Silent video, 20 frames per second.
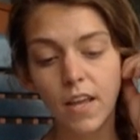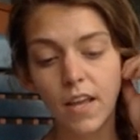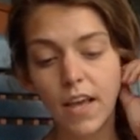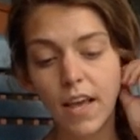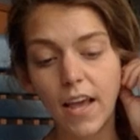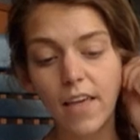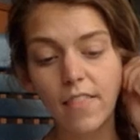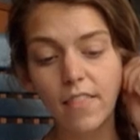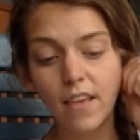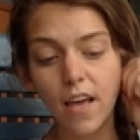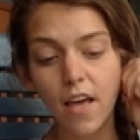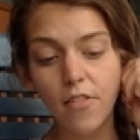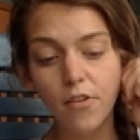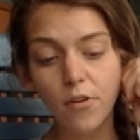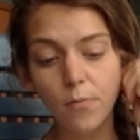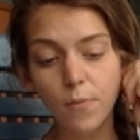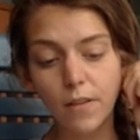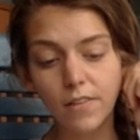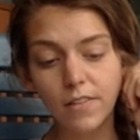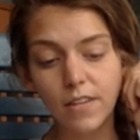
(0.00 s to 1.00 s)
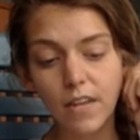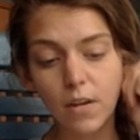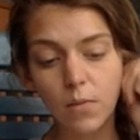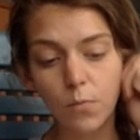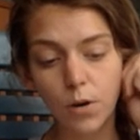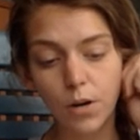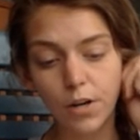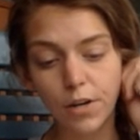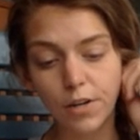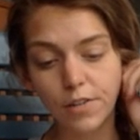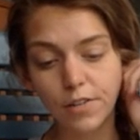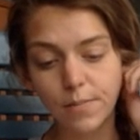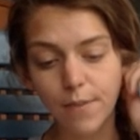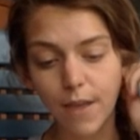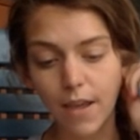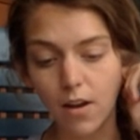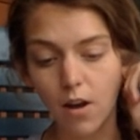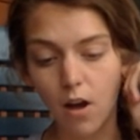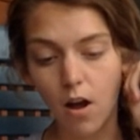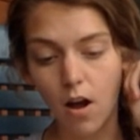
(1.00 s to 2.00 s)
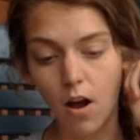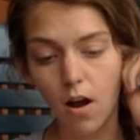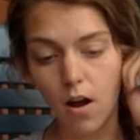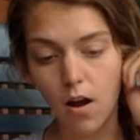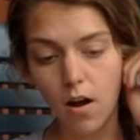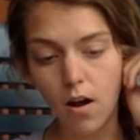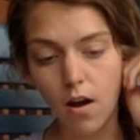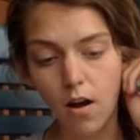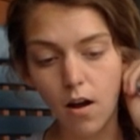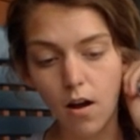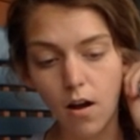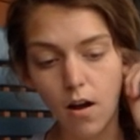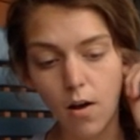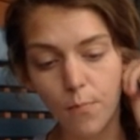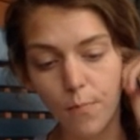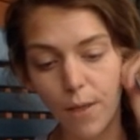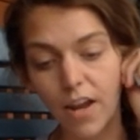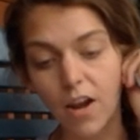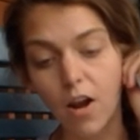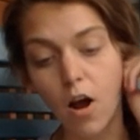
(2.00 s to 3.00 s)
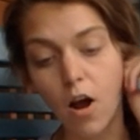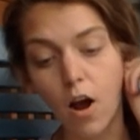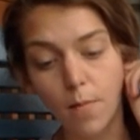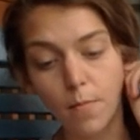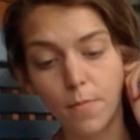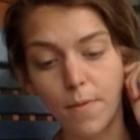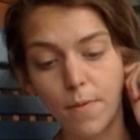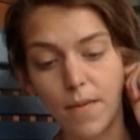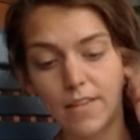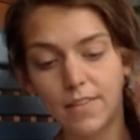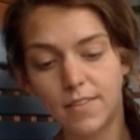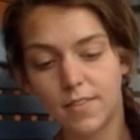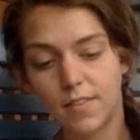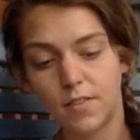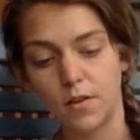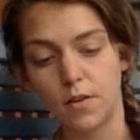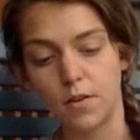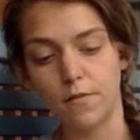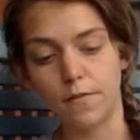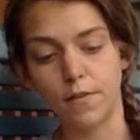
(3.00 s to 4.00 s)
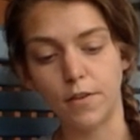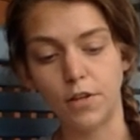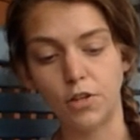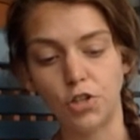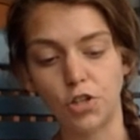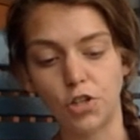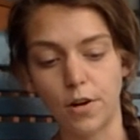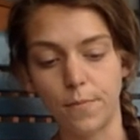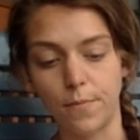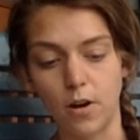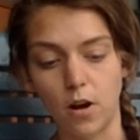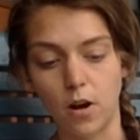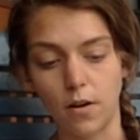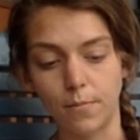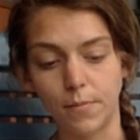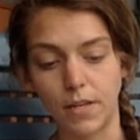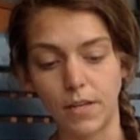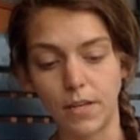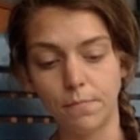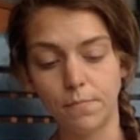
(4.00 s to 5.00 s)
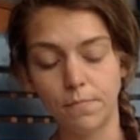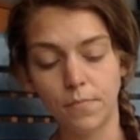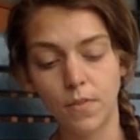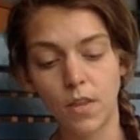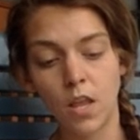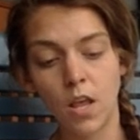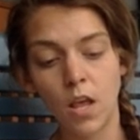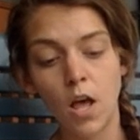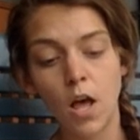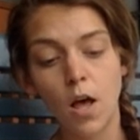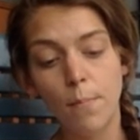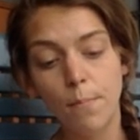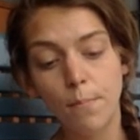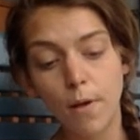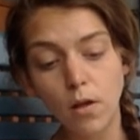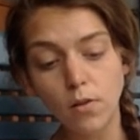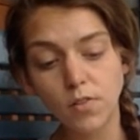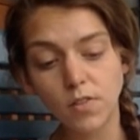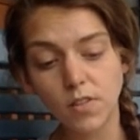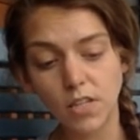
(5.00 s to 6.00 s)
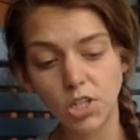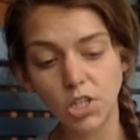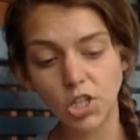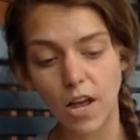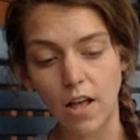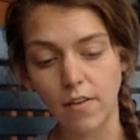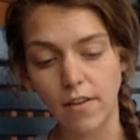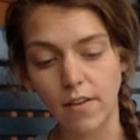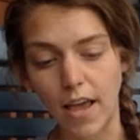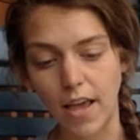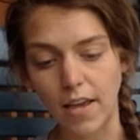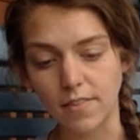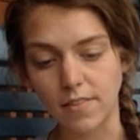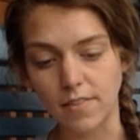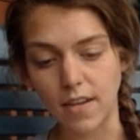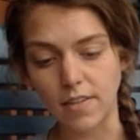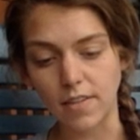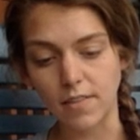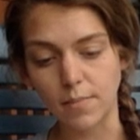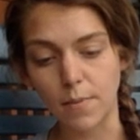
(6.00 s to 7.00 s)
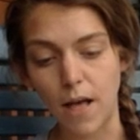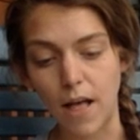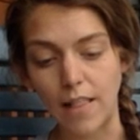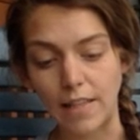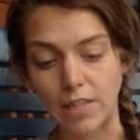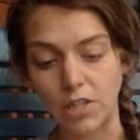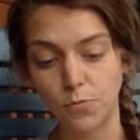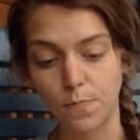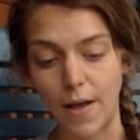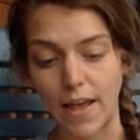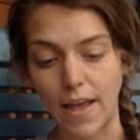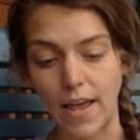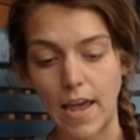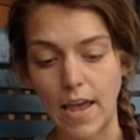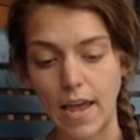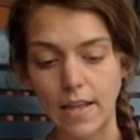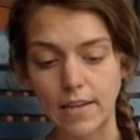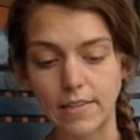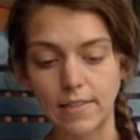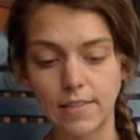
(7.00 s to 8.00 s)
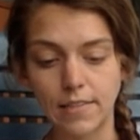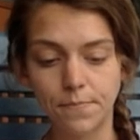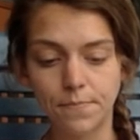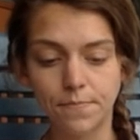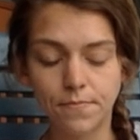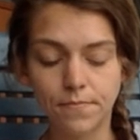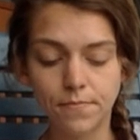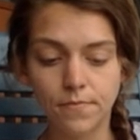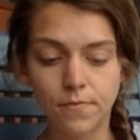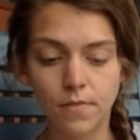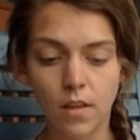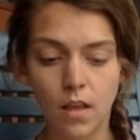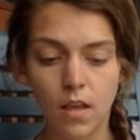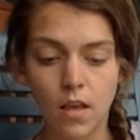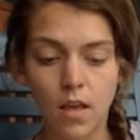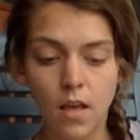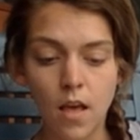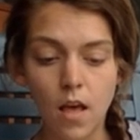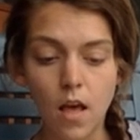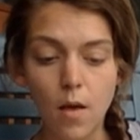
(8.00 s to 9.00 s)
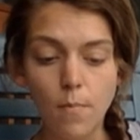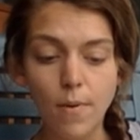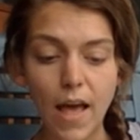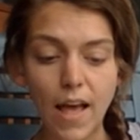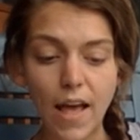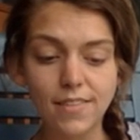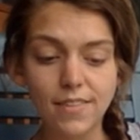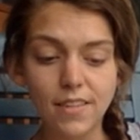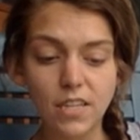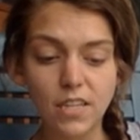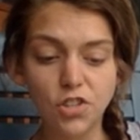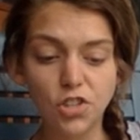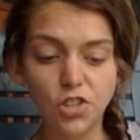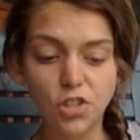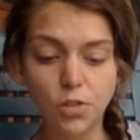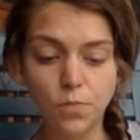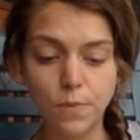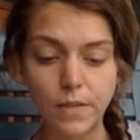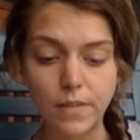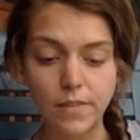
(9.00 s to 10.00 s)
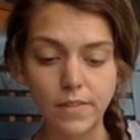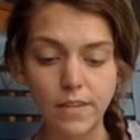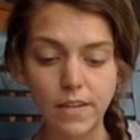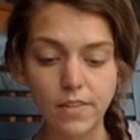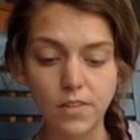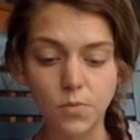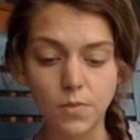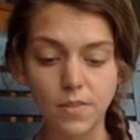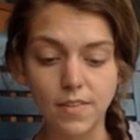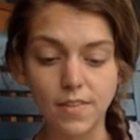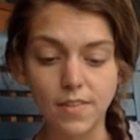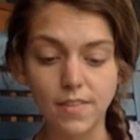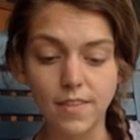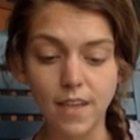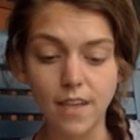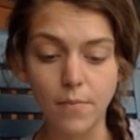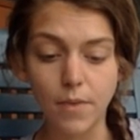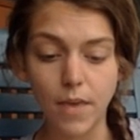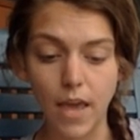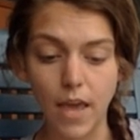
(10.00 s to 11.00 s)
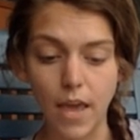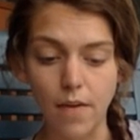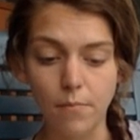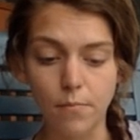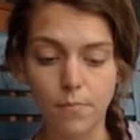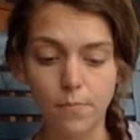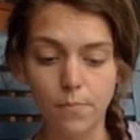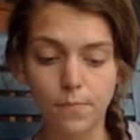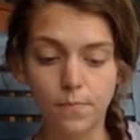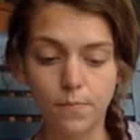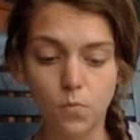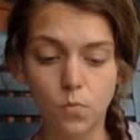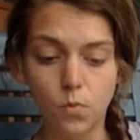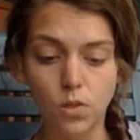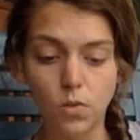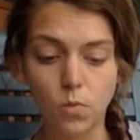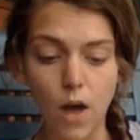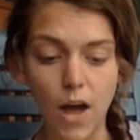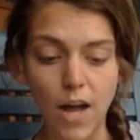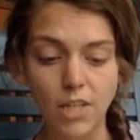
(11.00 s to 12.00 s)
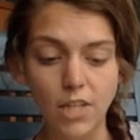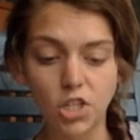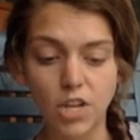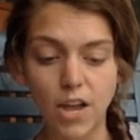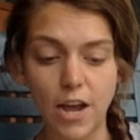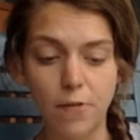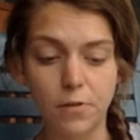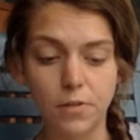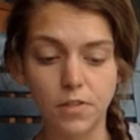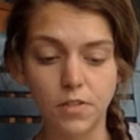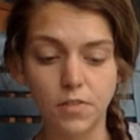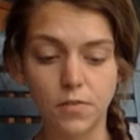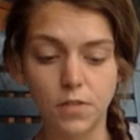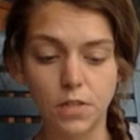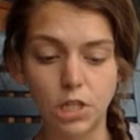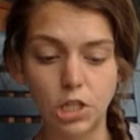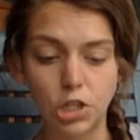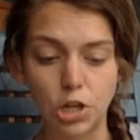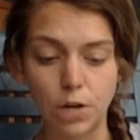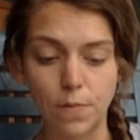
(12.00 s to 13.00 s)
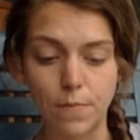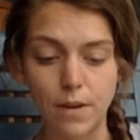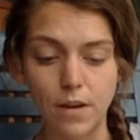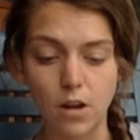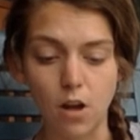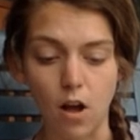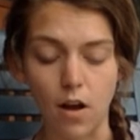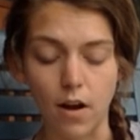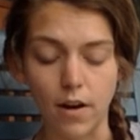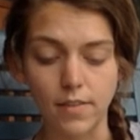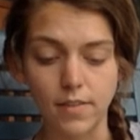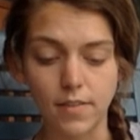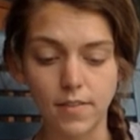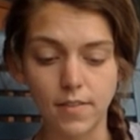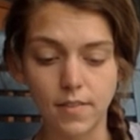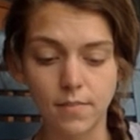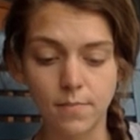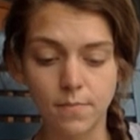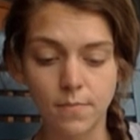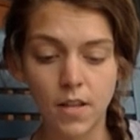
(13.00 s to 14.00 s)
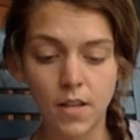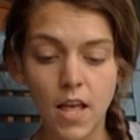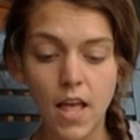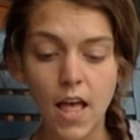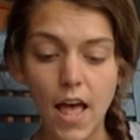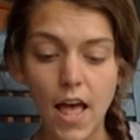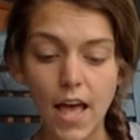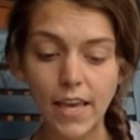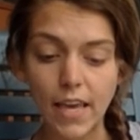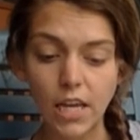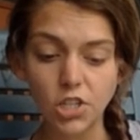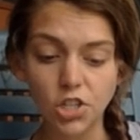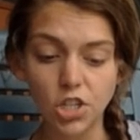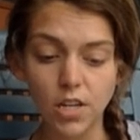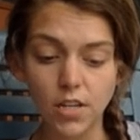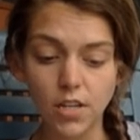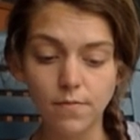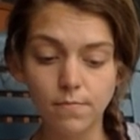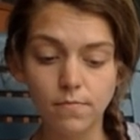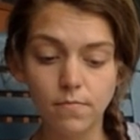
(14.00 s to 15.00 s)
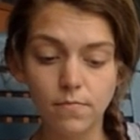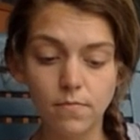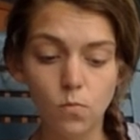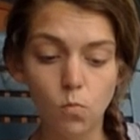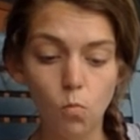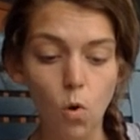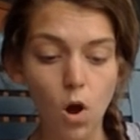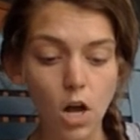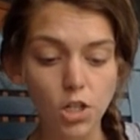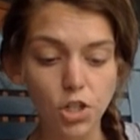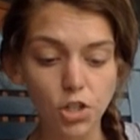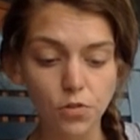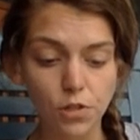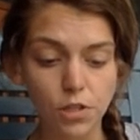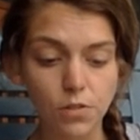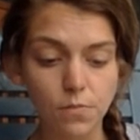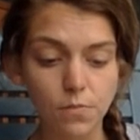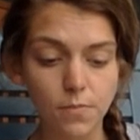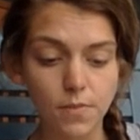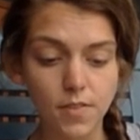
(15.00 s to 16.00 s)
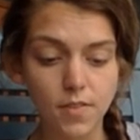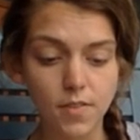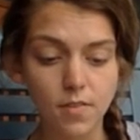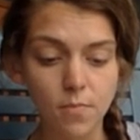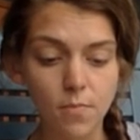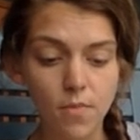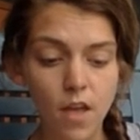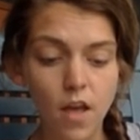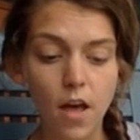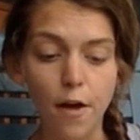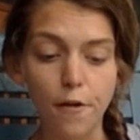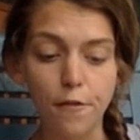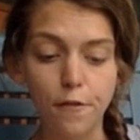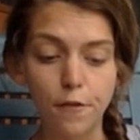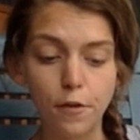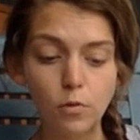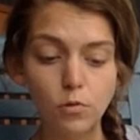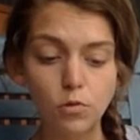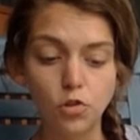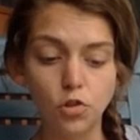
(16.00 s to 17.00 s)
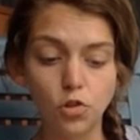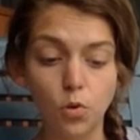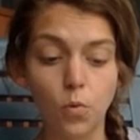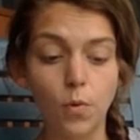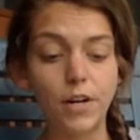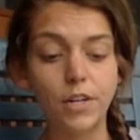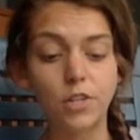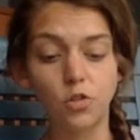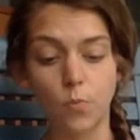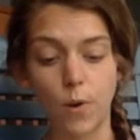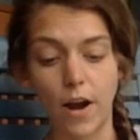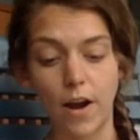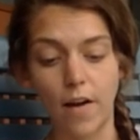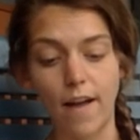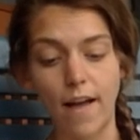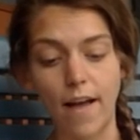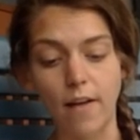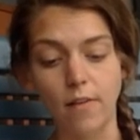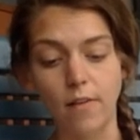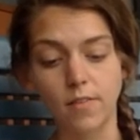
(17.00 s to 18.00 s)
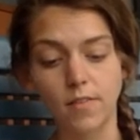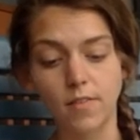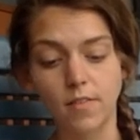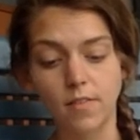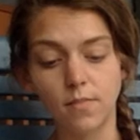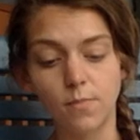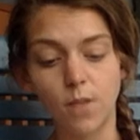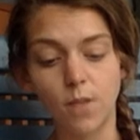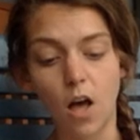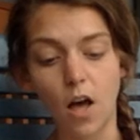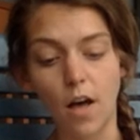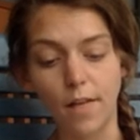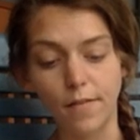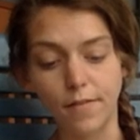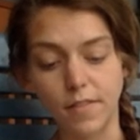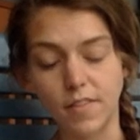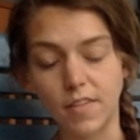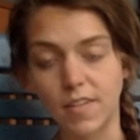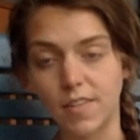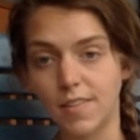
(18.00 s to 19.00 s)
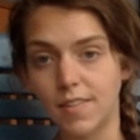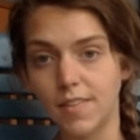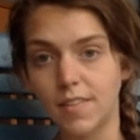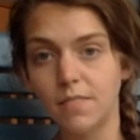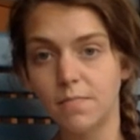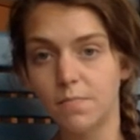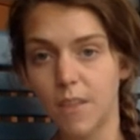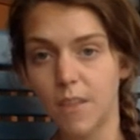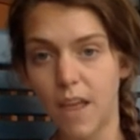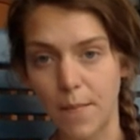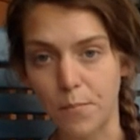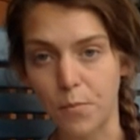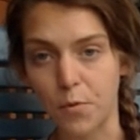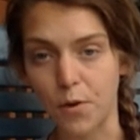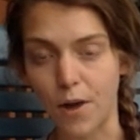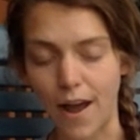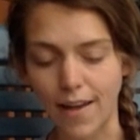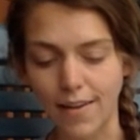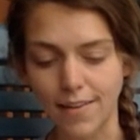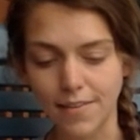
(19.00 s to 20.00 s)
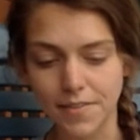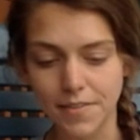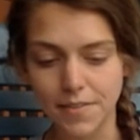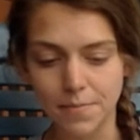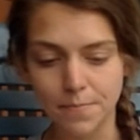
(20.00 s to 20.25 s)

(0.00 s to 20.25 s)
In the other building, workers made armaments for the German army, mostly shell casings polished by hand. Past these 2 buildings was the subcamp, with watchtowers for the German guards, a kitchen, washrooms, a food storage warehouse, offices, and barracks.